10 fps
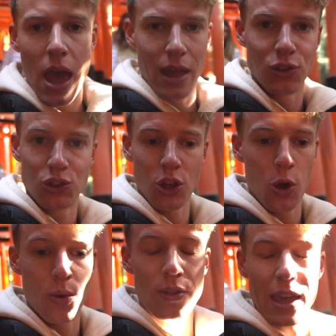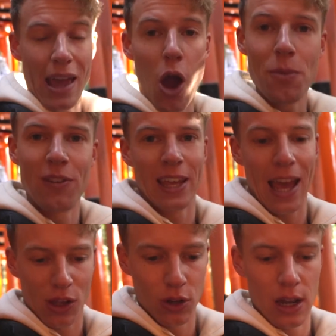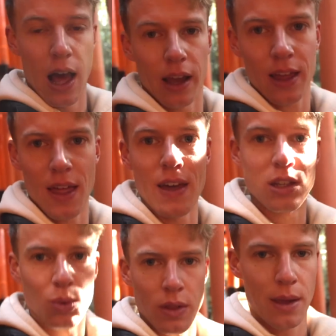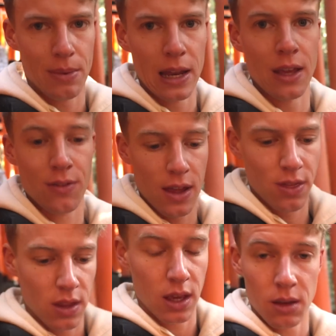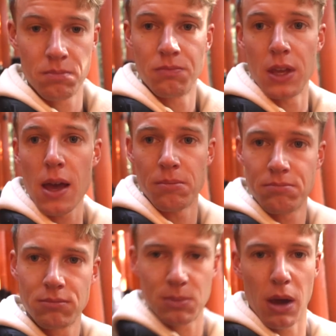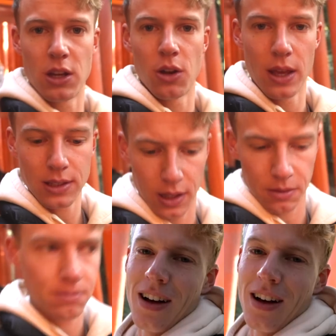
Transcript: and so they hopefully get good luck, and that's what they believe in by donating.